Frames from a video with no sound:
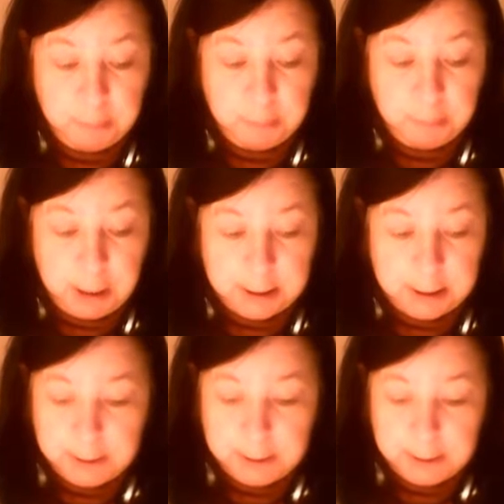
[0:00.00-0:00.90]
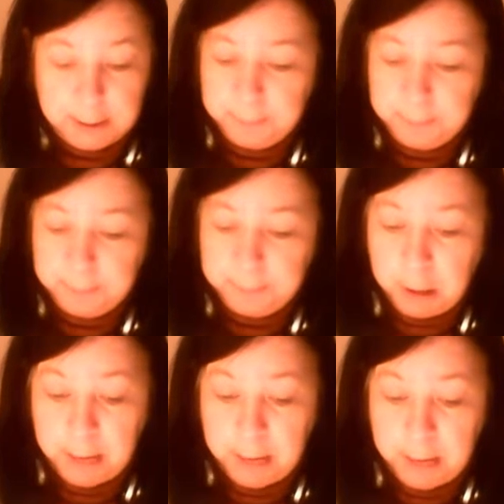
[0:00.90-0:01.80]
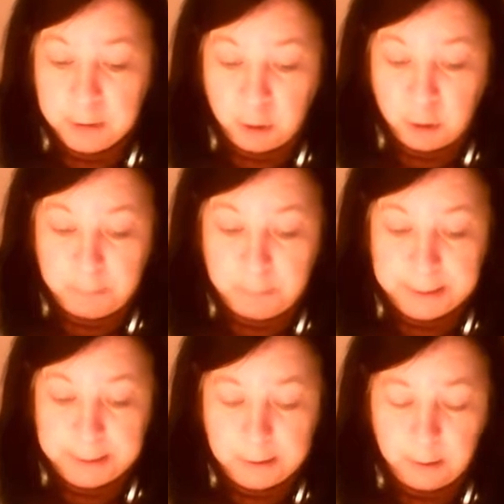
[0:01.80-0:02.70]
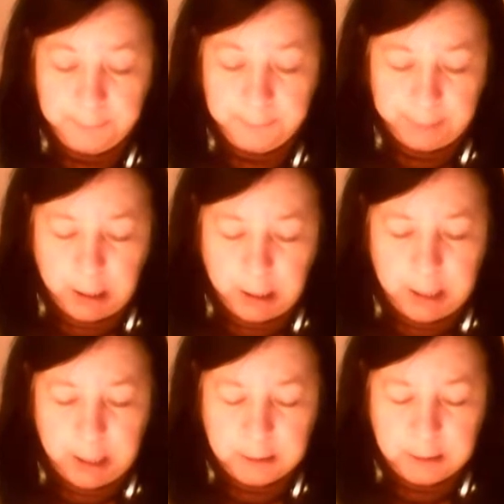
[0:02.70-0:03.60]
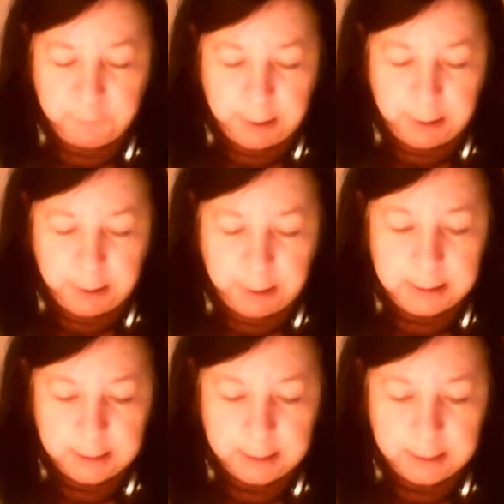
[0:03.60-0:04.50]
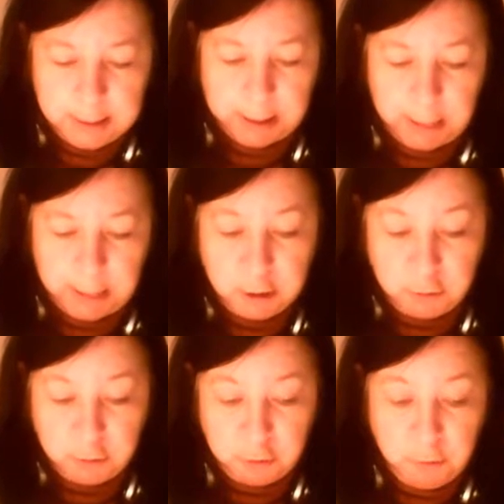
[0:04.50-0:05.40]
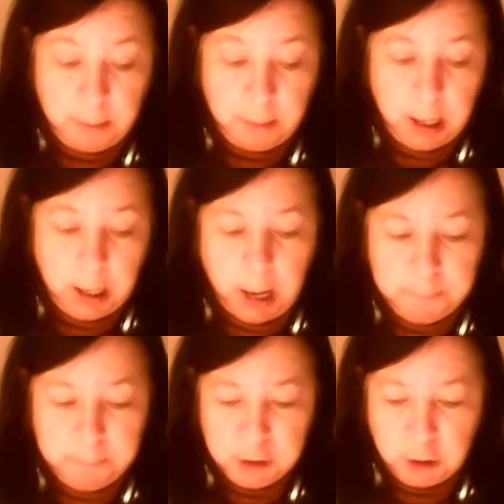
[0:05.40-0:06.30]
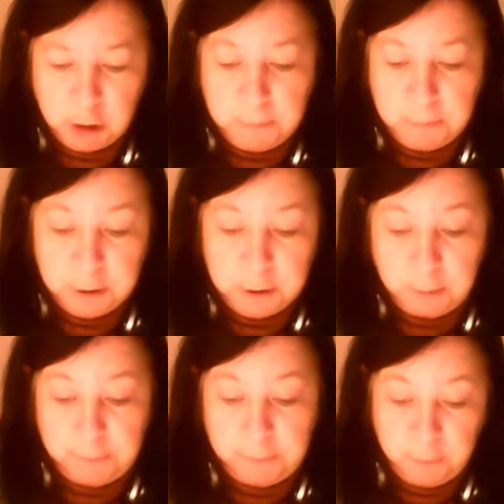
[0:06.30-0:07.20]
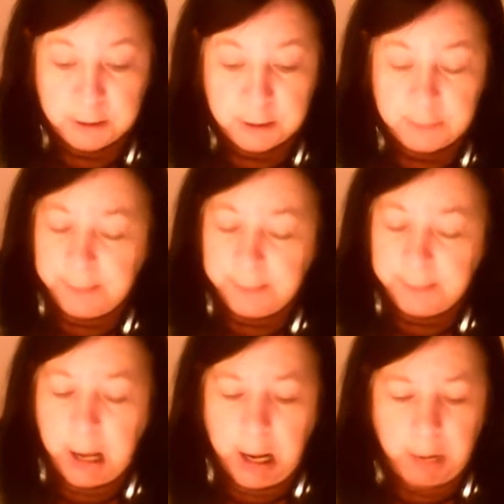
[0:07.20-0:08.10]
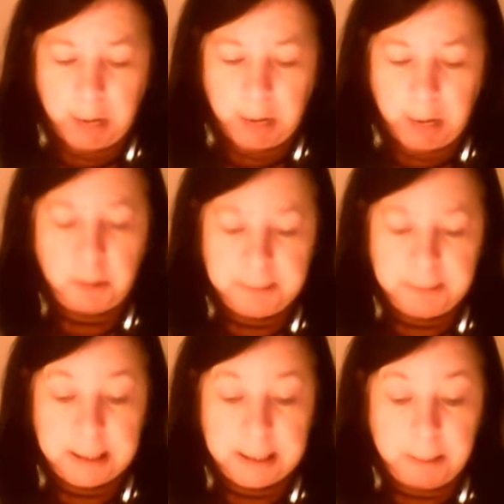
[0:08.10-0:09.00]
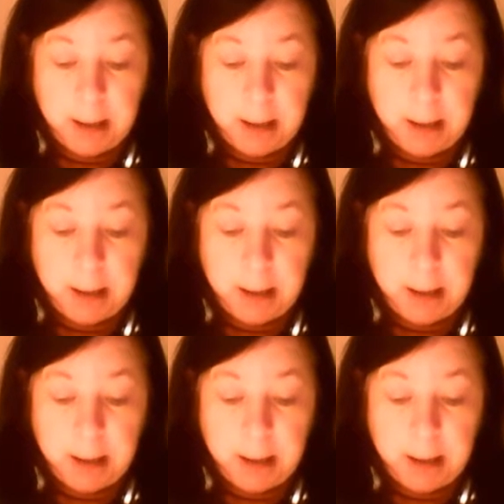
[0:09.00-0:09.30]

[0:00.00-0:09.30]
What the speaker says: minutes without being able to open the door, until finally someone came into the room and pushed open the door by force, I was completely mad.